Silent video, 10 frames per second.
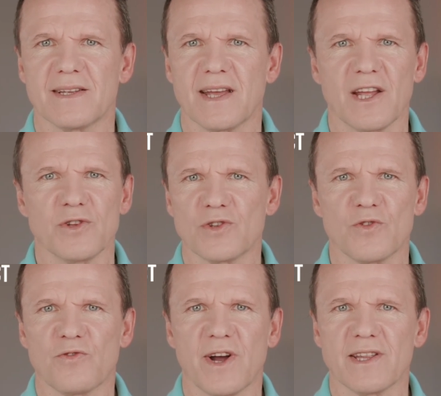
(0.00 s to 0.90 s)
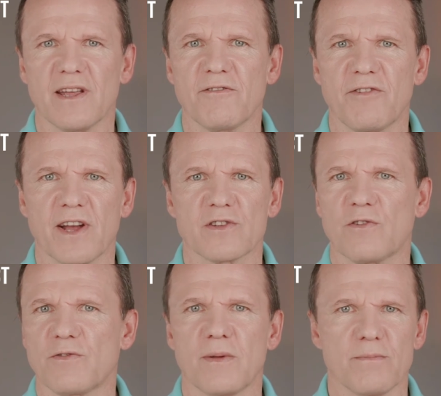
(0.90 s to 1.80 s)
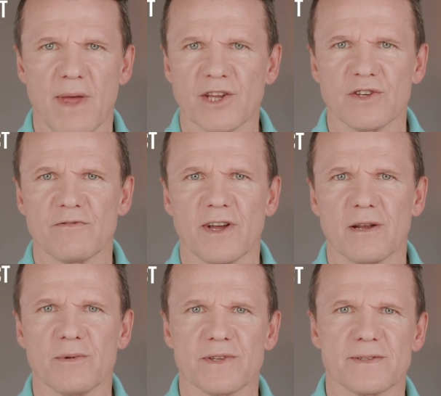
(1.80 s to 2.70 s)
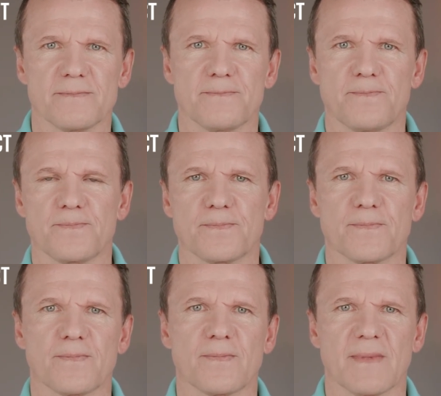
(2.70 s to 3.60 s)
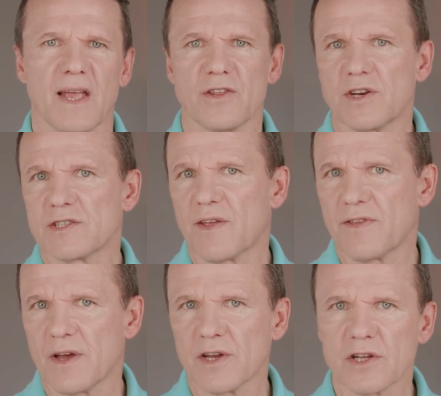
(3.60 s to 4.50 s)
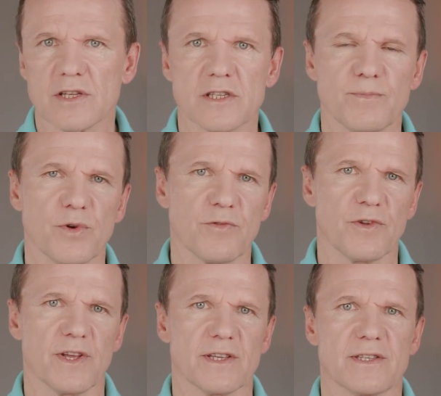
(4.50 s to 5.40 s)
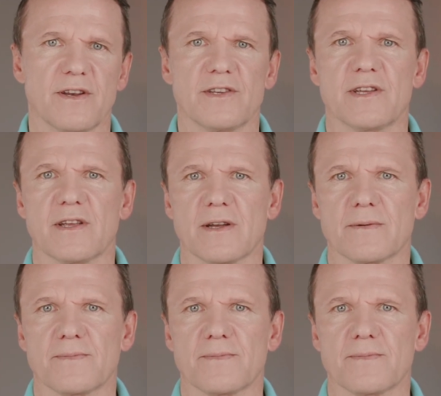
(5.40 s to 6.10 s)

and not to find the effect of matching variables. And there is a theoretical support for this reasoning.